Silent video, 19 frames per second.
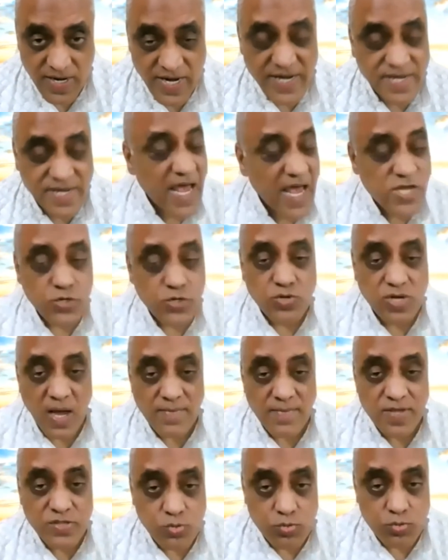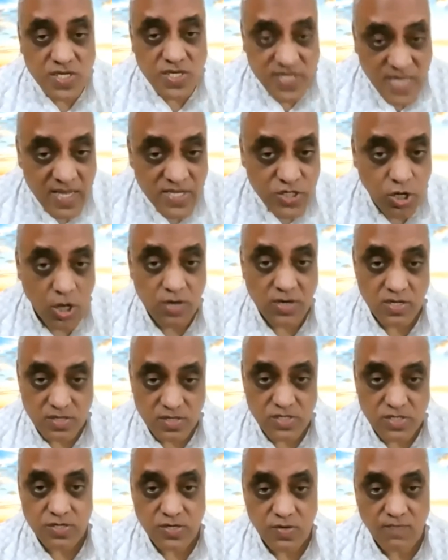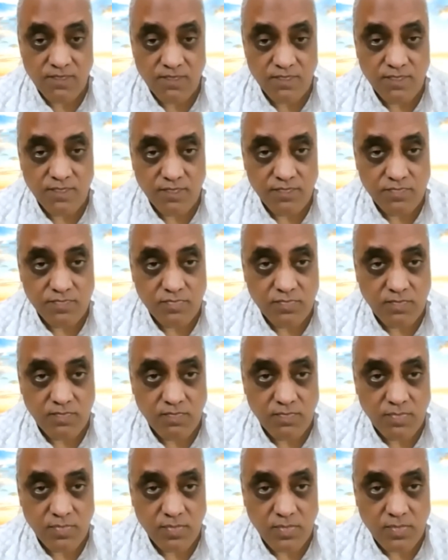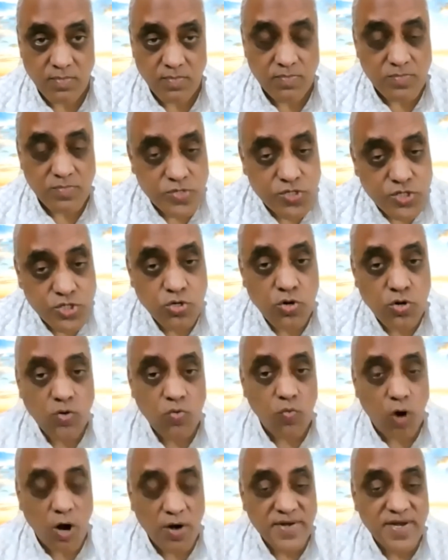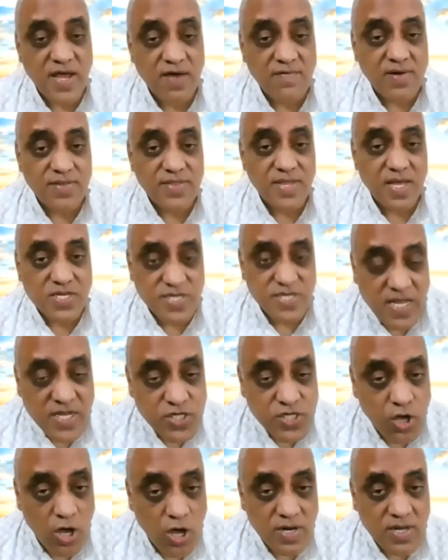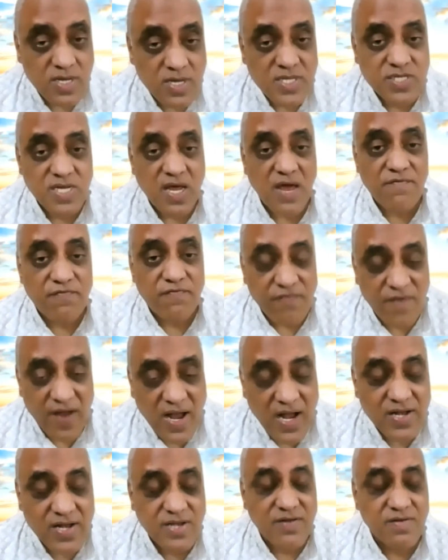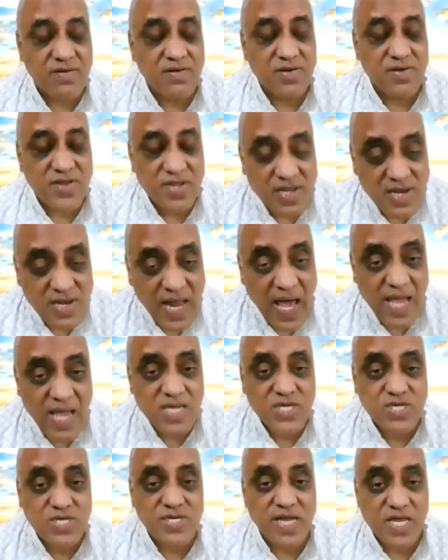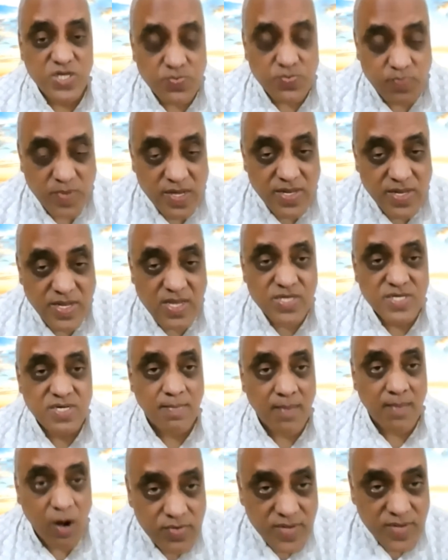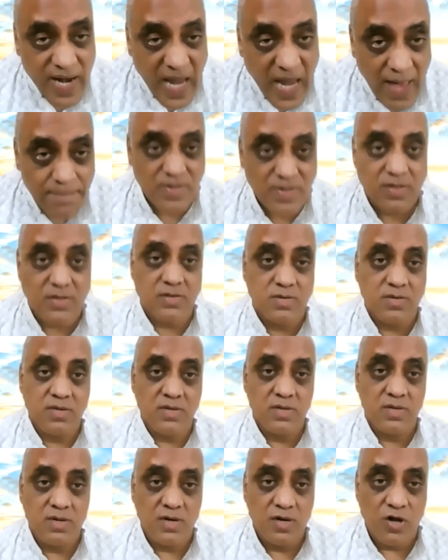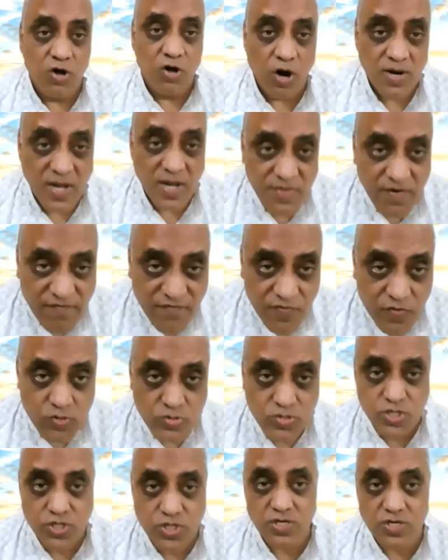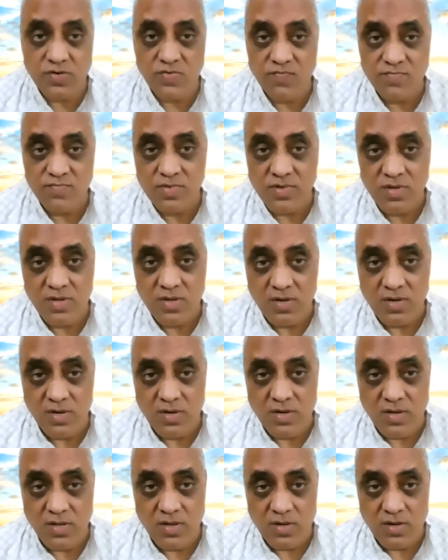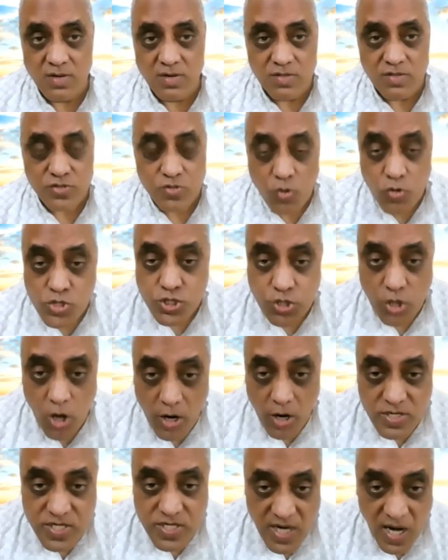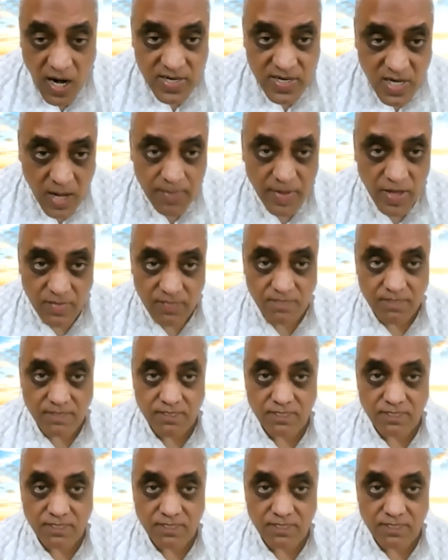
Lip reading: it has to come in through the sense organs. So whatever the sense organs have felt, realized, experienced about that apple or other fruits, those thoughts start coming.